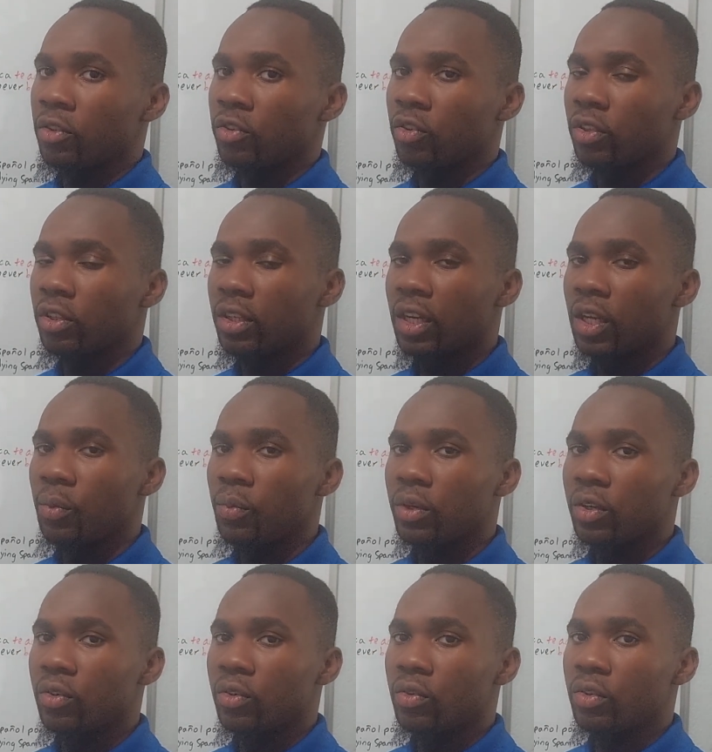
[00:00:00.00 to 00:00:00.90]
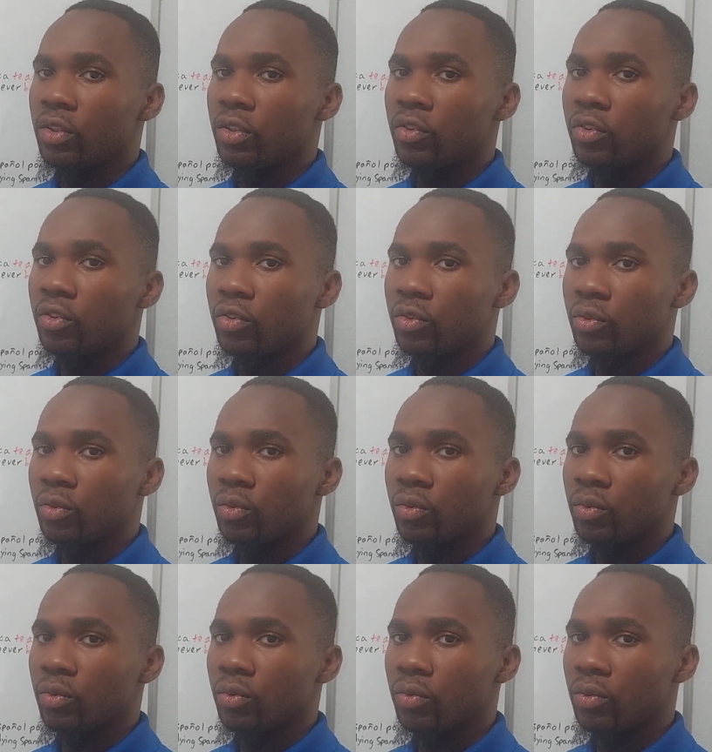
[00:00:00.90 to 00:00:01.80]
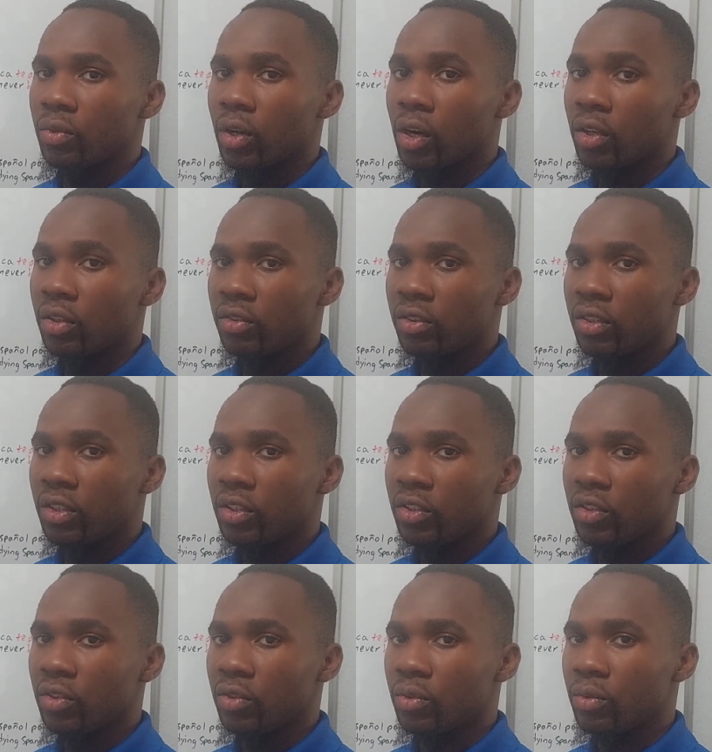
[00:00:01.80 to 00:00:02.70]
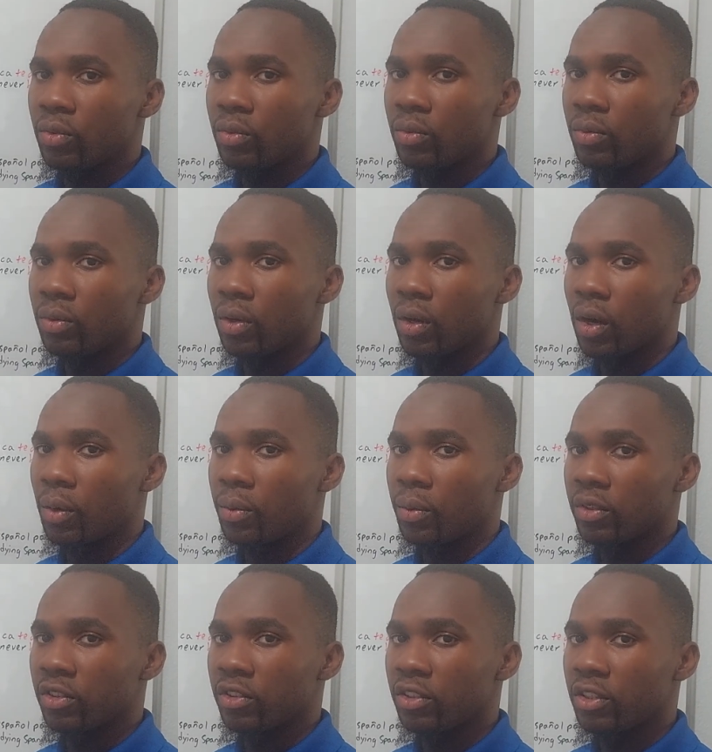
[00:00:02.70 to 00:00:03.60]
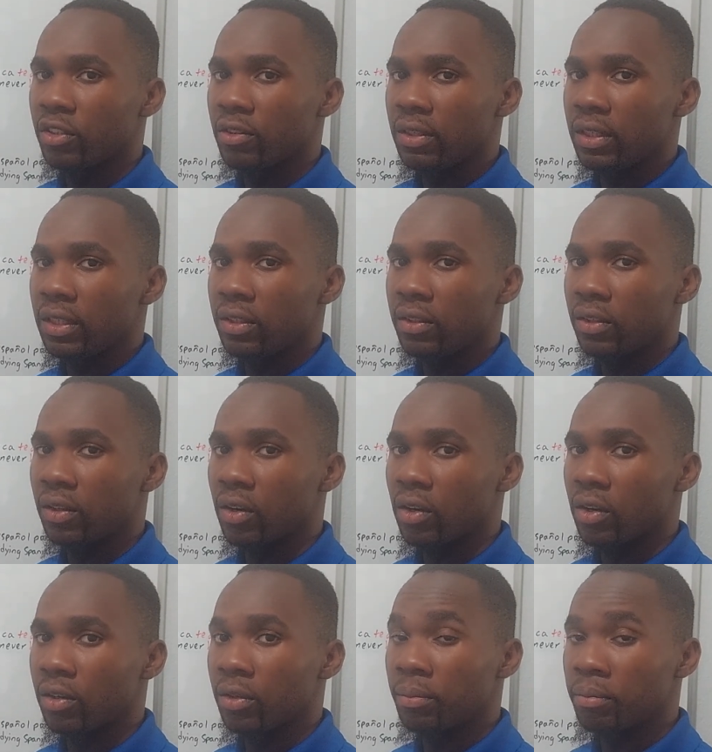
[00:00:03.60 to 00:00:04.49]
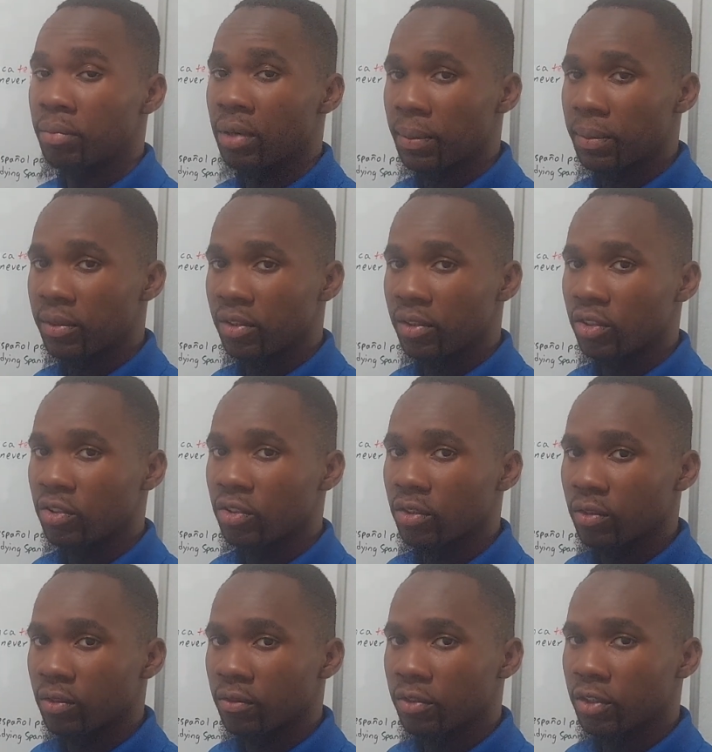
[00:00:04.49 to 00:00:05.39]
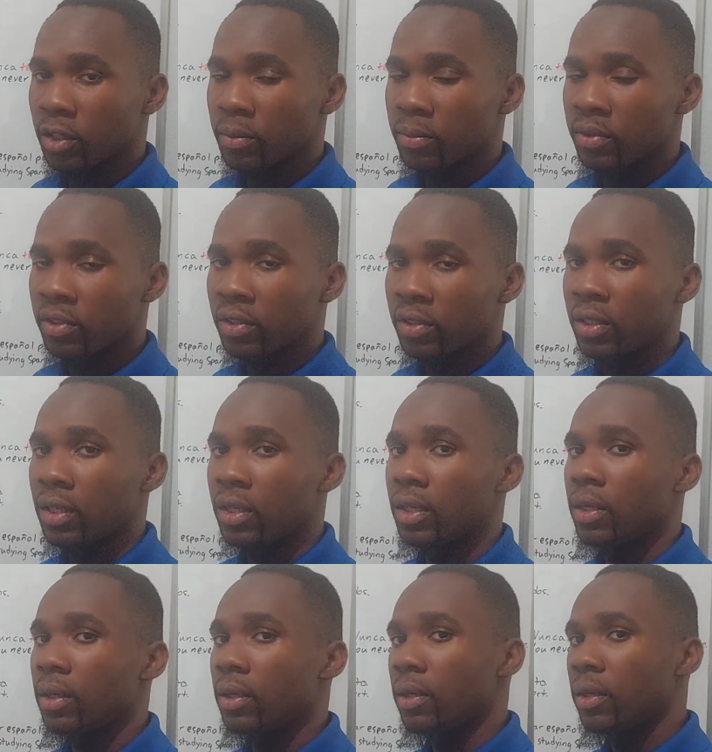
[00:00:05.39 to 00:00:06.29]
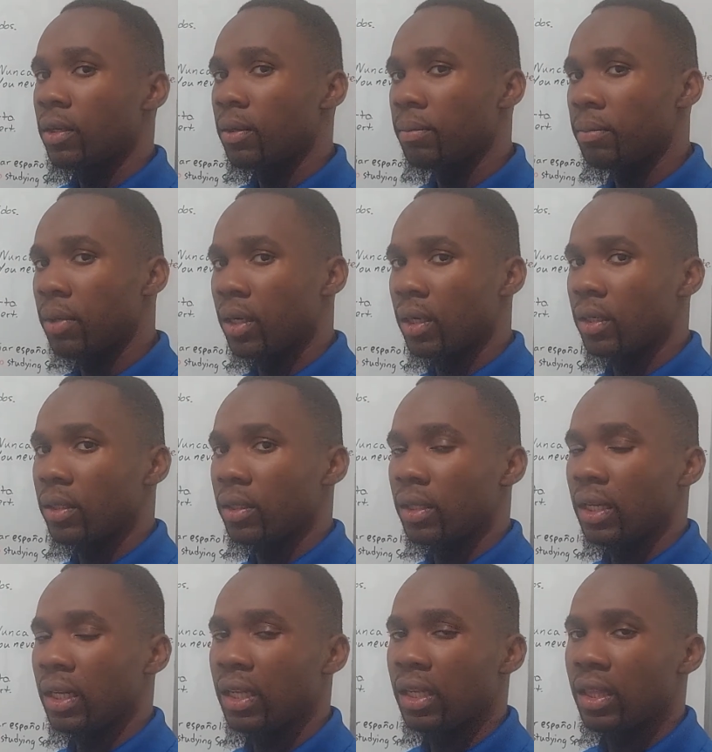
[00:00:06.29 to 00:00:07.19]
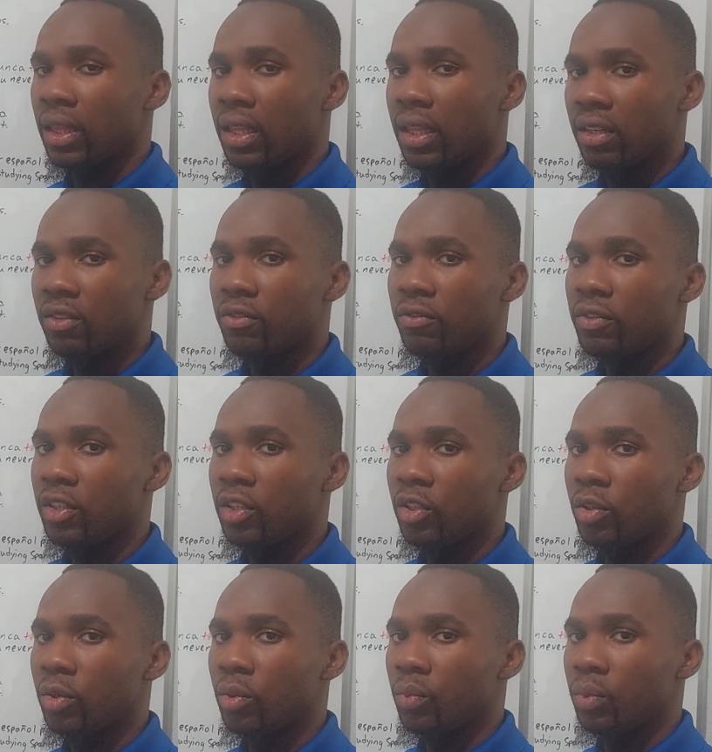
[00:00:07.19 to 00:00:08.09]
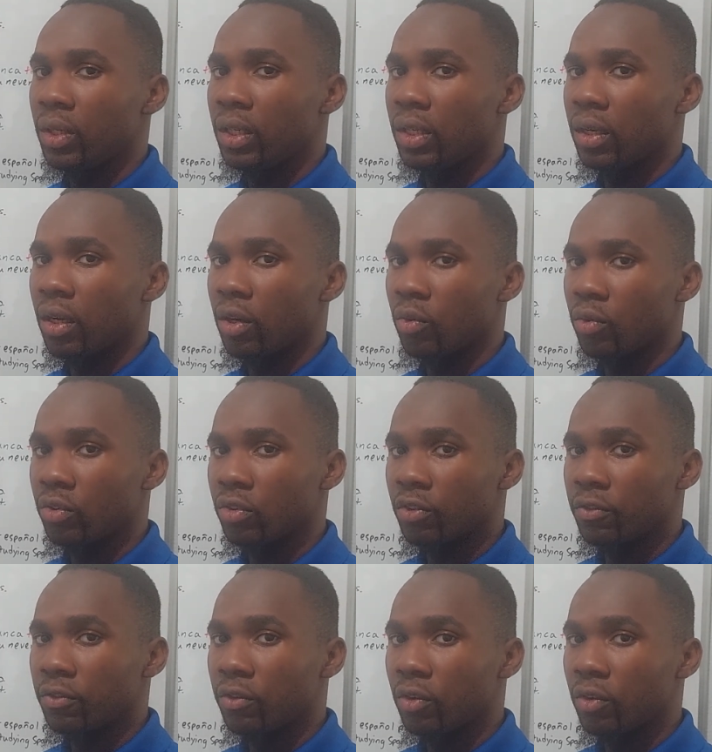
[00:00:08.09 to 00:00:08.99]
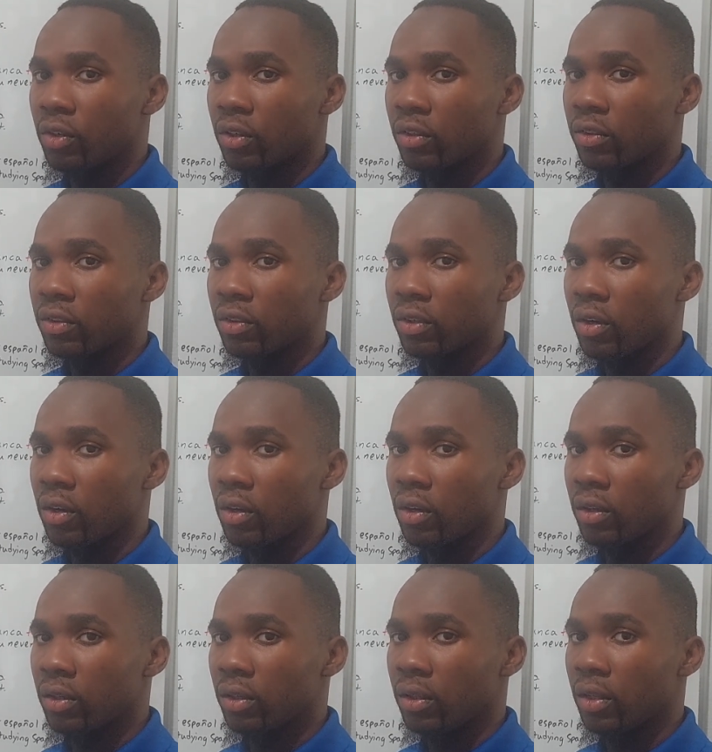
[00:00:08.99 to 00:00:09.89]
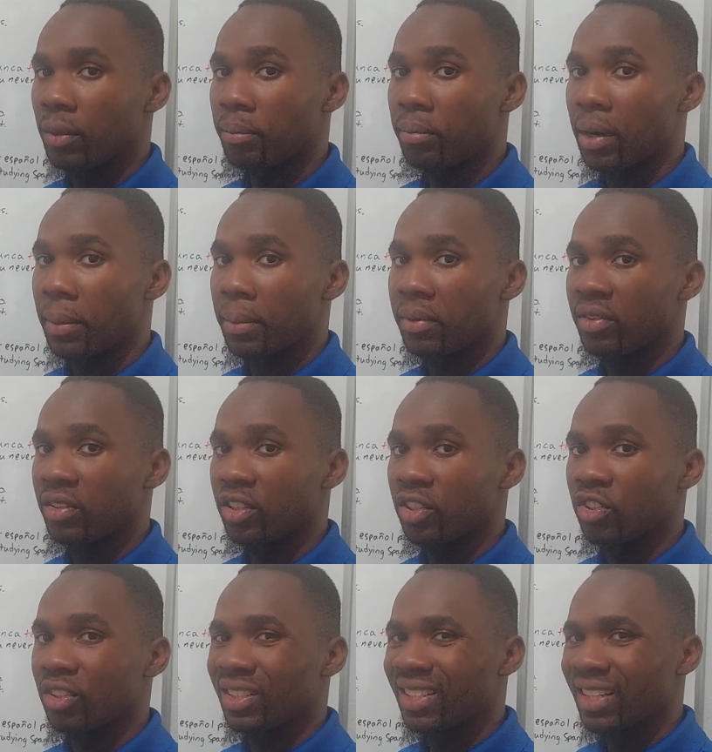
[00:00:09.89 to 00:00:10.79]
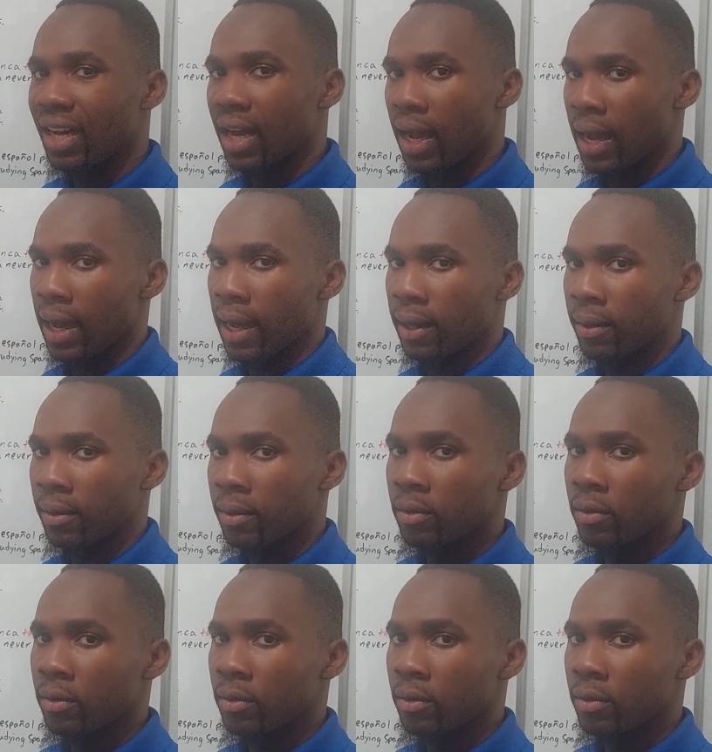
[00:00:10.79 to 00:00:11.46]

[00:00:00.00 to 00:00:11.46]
So today we are going to continue our series on prepositional verbs, but in this video we are going to focus on the preposition a.